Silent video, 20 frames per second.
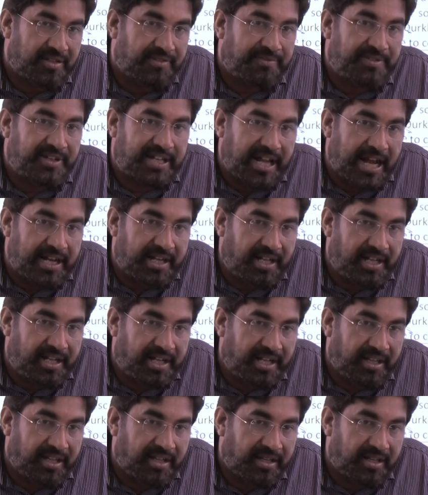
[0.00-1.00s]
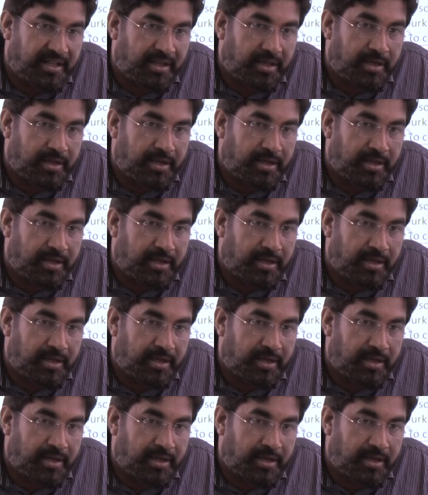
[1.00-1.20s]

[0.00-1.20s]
fraternity.